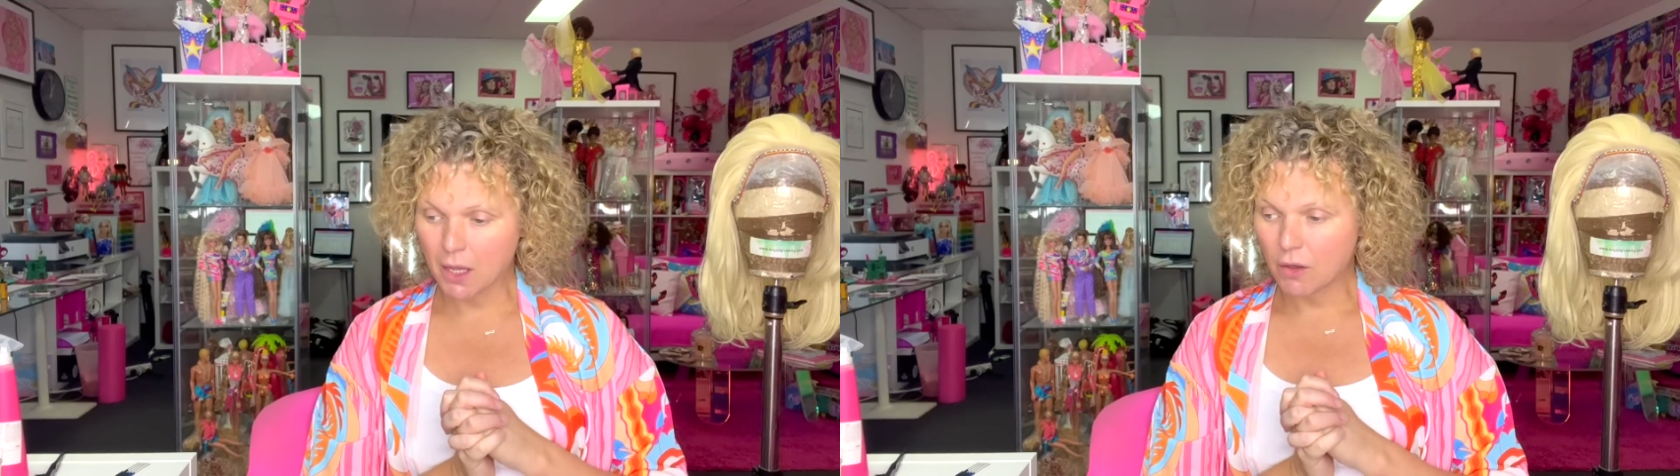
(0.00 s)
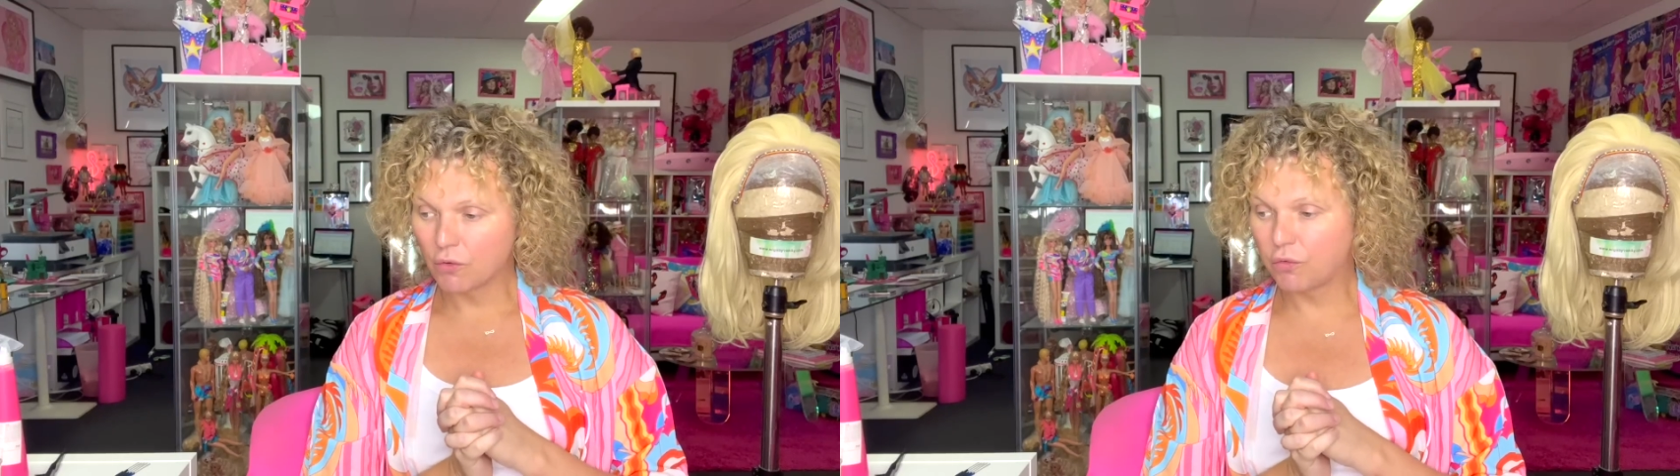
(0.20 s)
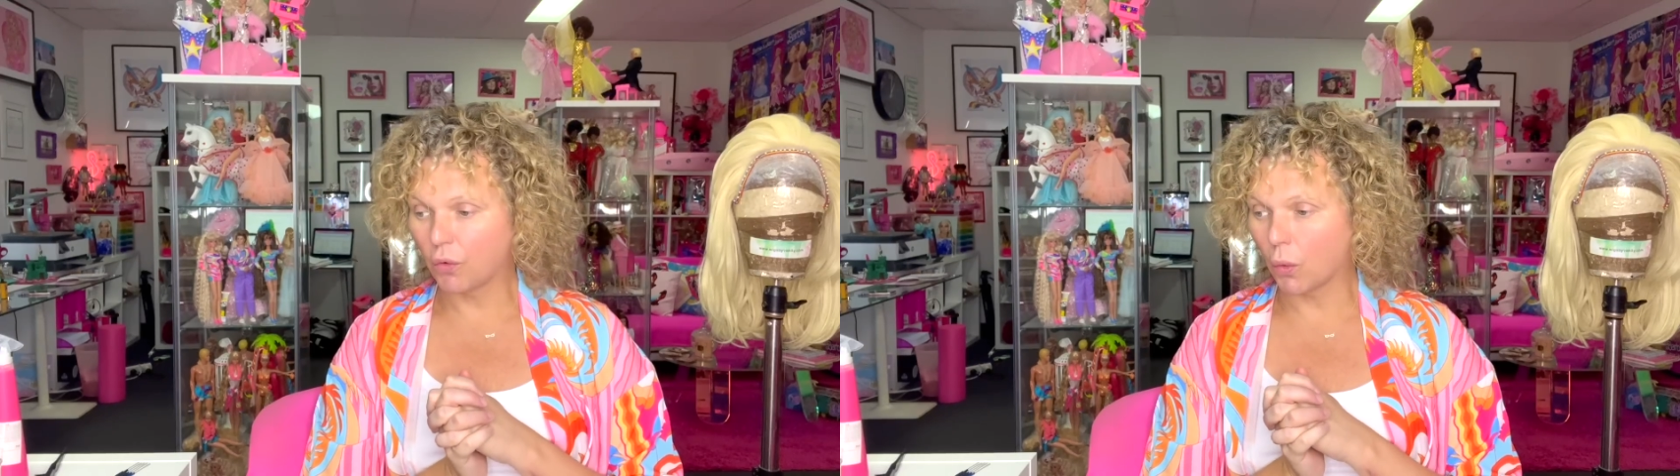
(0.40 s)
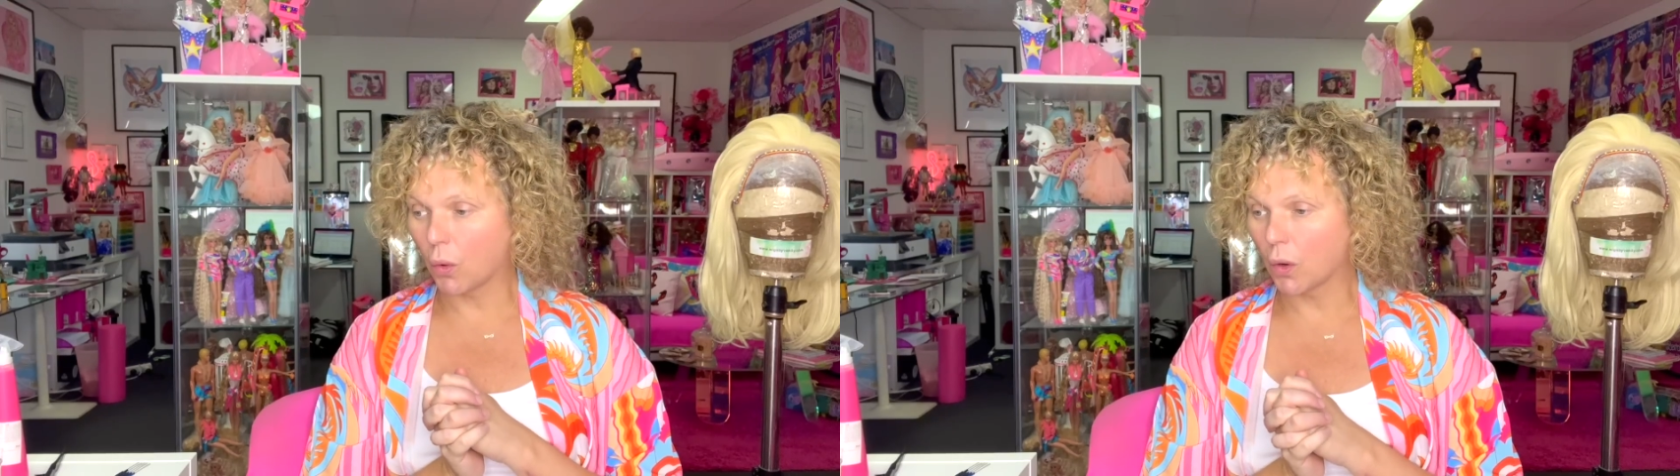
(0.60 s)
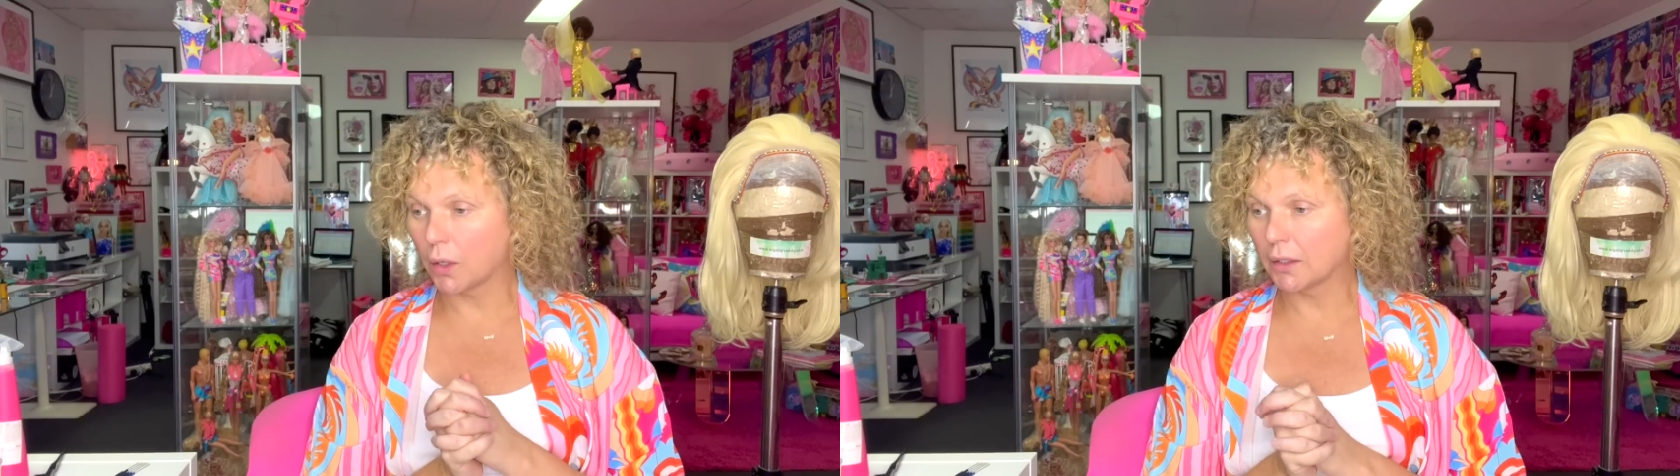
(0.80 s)

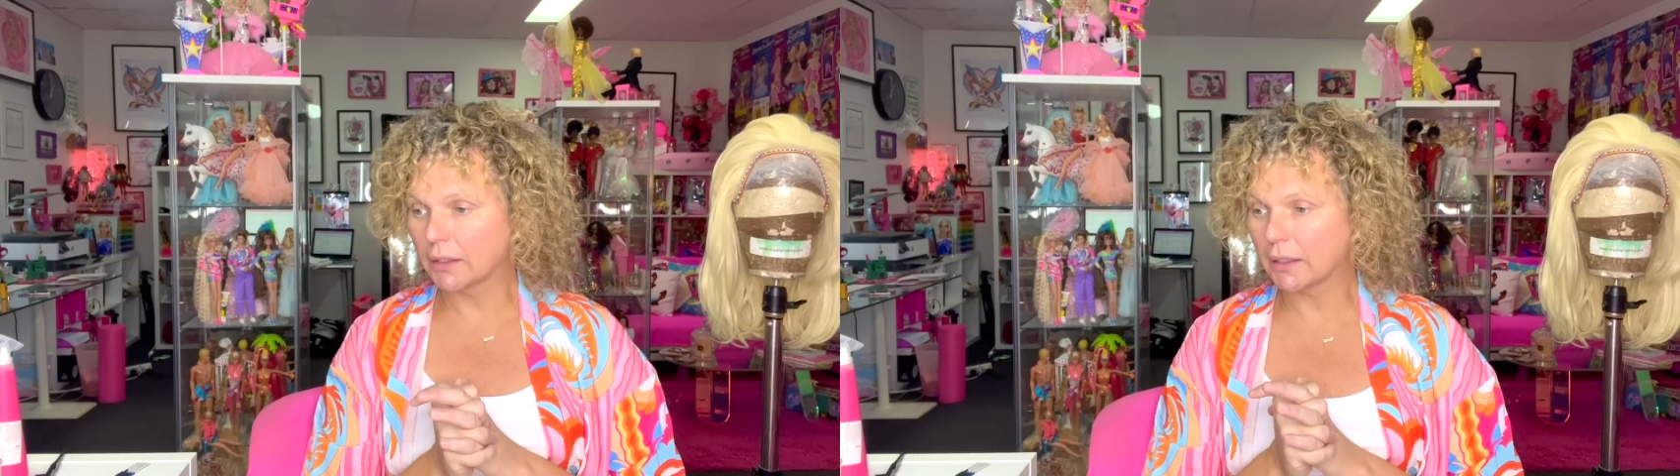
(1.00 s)
for